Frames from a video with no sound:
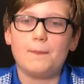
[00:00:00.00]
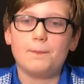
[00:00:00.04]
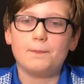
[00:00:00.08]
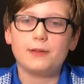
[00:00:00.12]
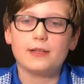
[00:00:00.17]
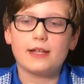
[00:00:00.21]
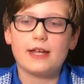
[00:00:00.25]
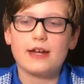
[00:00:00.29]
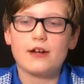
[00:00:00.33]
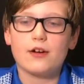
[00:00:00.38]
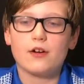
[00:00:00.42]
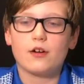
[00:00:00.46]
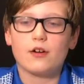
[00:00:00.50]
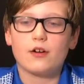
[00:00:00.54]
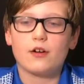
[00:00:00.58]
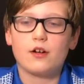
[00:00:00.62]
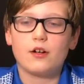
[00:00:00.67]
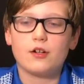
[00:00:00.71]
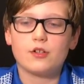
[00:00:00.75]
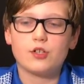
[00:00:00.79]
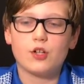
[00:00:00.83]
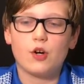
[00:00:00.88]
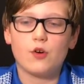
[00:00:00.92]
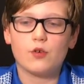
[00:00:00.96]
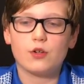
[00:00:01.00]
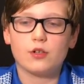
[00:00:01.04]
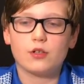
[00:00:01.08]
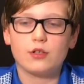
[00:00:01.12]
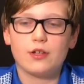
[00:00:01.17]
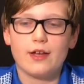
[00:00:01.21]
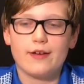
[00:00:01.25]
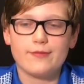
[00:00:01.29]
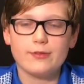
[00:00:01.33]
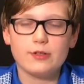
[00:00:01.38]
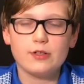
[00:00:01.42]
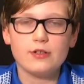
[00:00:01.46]
player total
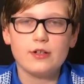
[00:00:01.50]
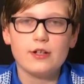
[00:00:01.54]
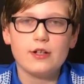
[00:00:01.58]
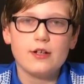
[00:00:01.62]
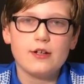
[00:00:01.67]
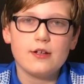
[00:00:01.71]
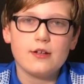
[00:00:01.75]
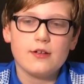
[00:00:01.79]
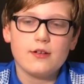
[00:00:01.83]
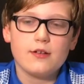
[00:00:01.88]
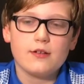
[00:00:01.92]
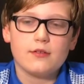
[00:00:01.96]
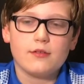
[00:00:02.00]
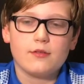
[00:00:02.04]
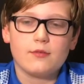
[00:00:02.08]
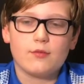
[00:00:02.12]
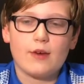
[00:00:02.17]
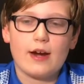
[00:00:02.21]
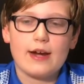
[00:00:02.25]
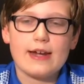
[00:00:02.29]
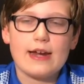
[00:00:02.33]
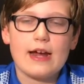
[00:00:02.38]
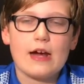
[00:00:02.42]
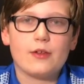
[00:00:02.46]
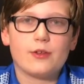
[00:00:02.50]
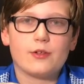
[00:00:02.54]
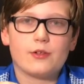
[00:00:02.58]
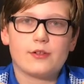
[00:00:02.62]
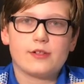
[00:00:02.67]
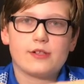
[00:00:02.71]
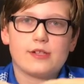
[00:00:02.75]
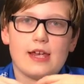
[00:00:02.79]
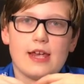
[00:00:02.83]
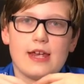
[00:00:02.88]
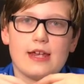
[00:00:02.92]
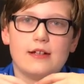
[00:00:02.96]
level. Right now
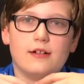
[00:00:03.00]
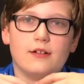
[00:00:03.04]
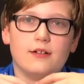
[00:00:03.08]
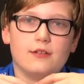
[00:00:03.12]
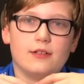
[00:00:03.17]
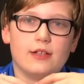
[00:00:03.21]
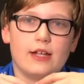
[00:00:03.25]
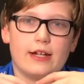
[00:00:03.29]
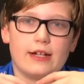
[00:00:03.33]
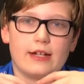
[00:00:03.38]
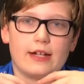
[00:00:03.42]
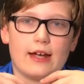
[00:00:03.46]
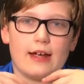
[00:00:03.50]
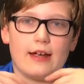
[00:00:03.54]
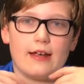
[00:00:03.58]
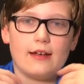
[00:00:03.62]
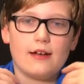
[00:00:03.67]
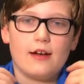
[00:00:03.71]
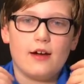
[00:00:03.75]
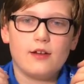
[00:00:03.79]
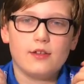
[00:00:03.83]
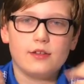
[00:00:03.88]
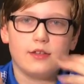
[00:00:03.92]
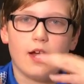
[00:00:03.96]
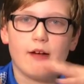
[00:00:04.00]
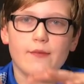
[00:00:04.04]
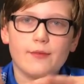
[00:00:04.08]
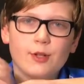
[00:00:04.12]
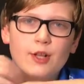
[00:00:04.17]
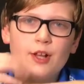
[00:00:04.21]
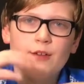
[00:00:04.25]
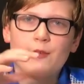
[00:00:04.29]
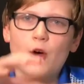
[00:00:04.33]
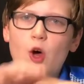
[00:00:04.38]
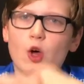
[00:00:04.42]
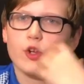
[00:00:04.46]
there's a
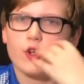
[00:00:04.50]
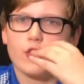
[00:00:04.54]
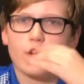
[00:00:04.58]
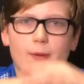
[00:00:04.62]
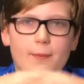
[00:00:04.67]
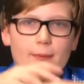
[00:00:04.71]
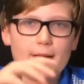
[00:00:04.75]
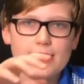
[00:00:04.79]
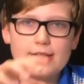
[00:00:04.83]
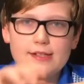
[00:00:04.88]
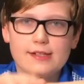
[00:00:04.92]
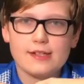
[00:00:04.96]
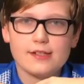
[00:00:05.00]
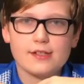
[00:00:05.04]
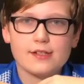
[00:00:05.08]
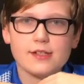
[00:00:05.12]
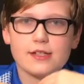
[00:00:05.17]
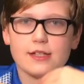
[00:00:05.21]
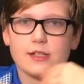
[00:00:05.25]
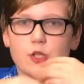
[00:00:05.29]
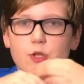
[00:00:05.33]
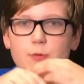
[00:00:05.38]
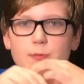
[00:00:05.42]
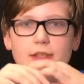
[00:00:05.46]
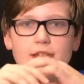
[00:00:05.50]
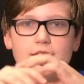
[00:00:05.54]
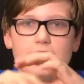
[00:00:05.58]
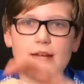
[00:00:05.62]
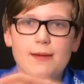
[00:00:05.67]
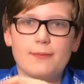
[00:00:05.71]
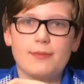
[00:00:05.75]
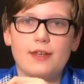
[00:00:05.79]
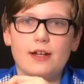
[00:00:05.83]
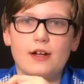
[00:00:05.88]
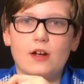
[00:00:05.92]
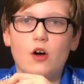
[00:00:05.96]
level of all your combined seasons. It should be the
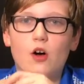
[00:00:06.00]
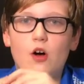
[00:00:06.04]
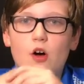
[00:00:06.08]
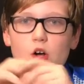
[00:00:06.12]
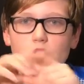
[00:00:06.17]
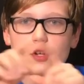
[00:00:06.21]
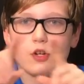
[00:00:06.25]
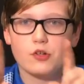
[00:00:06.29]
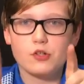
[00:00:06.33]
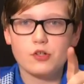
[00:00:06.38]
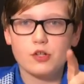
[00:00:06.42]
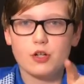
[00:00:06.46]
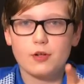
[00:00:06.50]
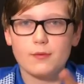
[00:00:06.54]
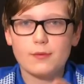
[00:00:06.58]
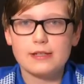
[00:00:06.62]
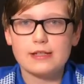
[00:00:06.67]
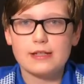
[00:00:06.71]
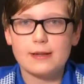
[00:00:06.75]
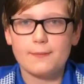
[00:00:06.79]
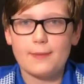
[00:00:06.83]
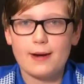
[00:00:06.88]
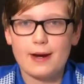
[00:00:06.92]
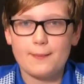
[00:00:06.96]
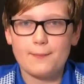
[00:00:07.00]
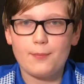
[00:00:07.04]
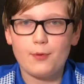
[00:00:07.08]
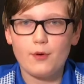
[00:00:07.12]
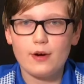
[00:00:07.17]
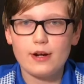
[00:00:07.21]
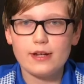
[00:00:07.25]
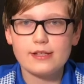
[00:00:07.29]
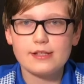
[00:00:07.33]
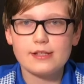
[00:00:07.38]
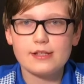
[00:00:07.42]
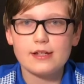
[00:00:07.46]
same thing. All your tournaments combined
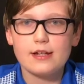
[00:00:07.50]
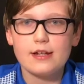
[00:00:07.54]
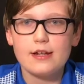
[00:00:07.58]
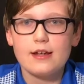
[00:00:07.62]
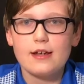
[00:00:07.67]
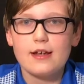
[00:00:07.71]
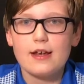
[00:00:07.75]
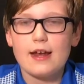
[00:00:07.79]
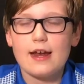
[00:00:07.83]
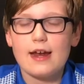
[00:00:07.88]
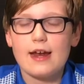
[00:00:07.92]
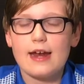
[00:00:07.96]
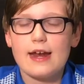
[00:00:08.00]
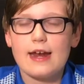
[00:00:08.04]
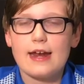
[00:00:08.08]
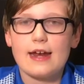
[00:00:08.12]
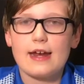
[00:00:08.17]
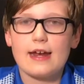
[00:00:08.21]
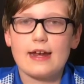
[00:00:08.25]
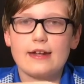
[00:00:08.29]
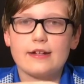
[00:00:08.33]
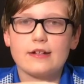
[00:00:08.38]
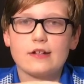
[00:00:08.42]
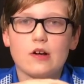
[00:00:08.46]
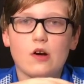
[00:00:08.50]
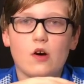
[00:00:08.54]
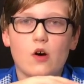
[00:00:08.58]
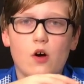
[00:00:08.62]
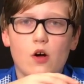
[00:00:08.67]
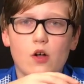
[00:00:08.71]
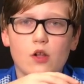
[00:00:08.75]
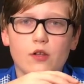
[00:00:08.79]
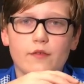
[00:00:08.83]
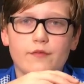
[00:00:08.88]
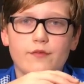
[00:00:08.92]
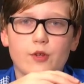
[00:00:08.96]
points and
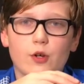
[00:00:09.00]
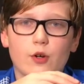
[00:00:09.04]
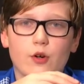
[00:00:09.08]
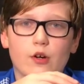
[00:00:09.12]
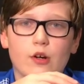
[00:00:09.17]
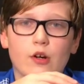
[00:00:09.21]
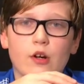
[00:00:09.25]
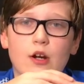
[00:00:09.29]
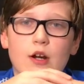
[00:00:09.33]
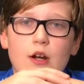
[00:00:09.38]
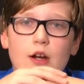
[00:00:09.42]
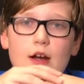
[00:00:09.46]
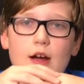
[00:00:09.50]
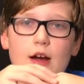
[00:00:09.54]
all of your